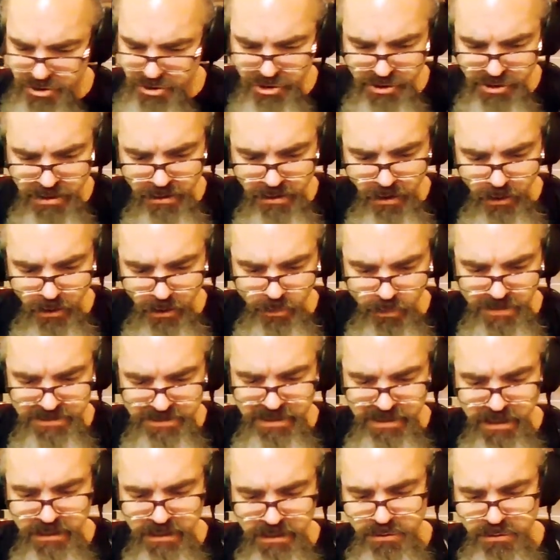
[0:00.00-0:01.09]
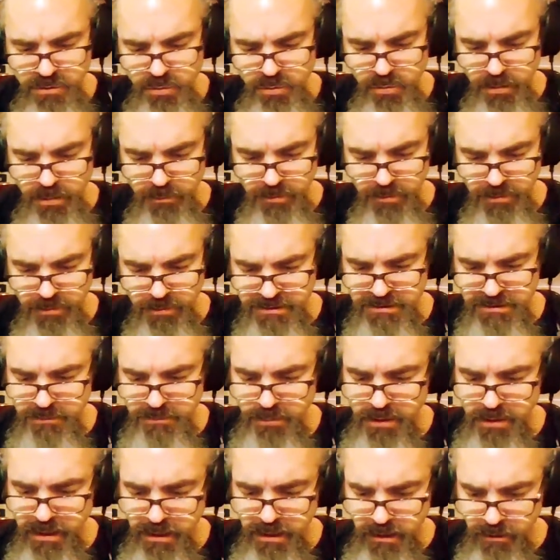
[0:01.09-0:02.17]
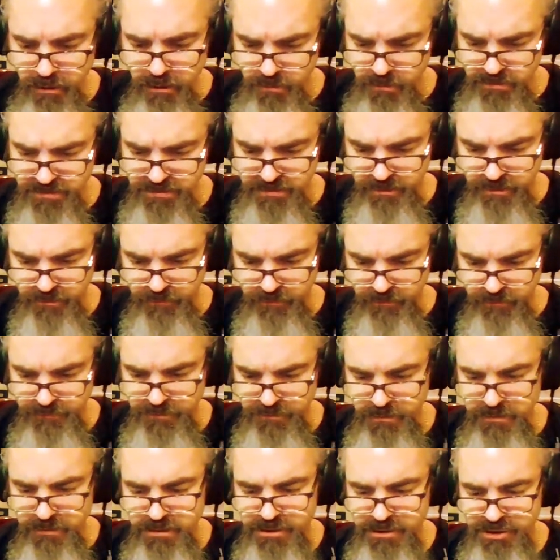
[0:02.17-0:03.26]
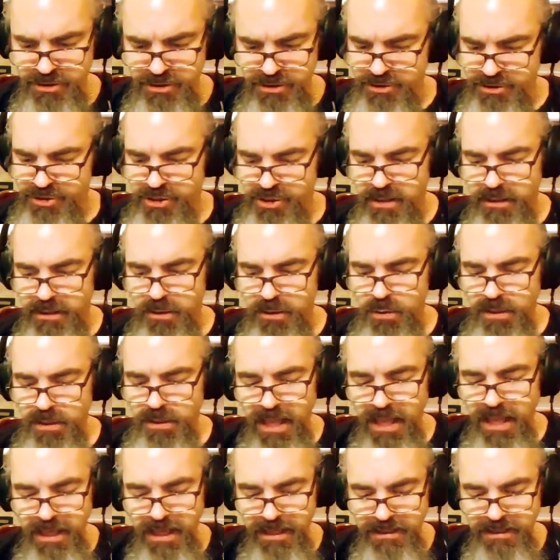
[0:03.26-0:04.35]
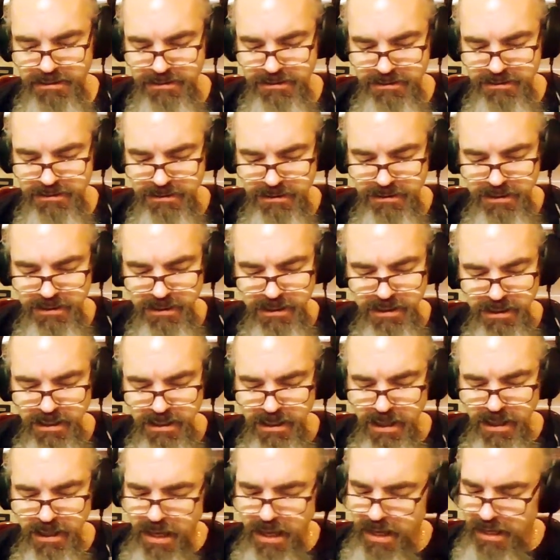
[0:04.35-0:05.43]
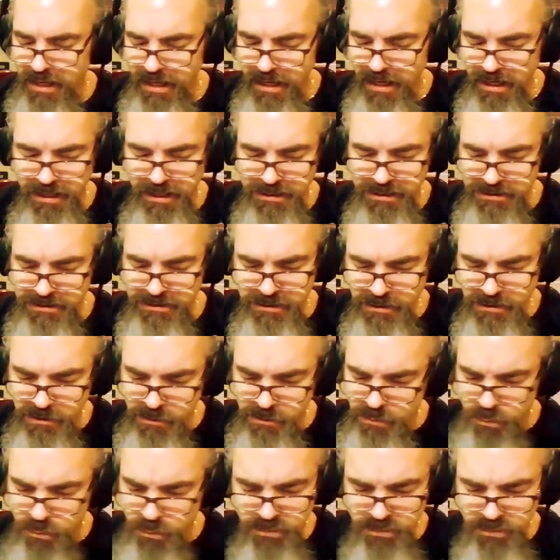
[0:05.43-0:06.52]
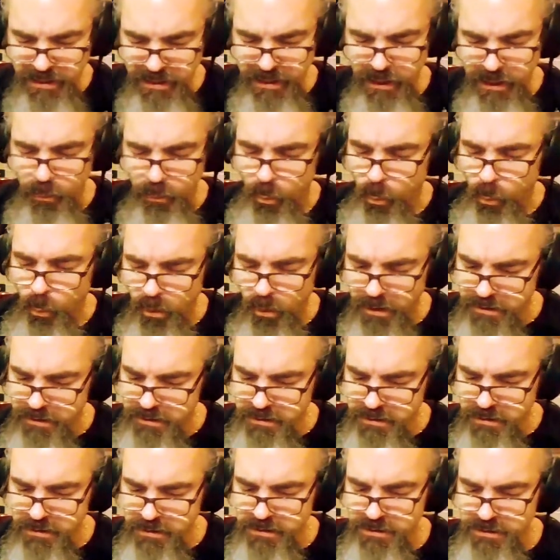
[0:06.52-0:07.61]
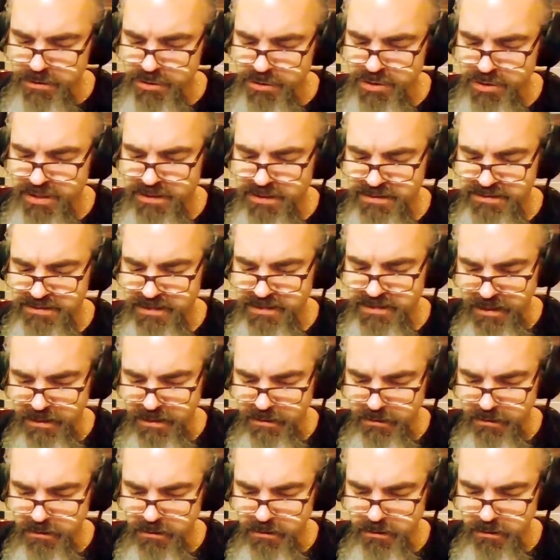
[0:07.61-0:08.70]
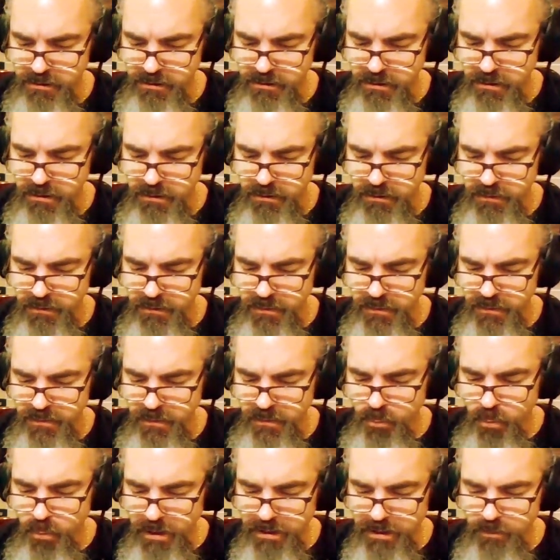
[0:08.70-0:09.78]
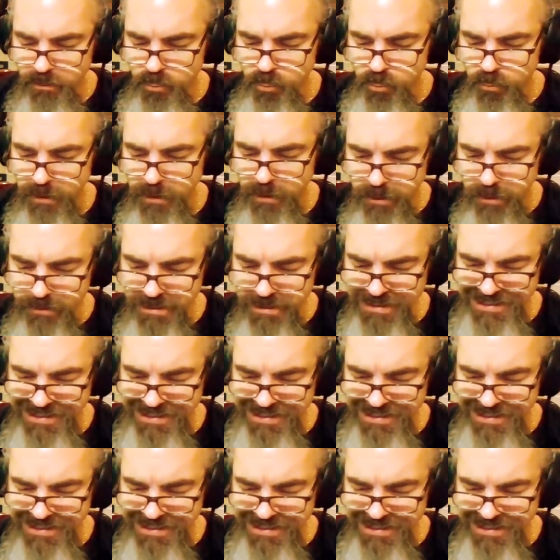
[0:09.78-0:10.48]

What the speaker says: she always had trouble explaining herself to the Cheshire Cat. I didn't lose a what, she said. The White Rabbit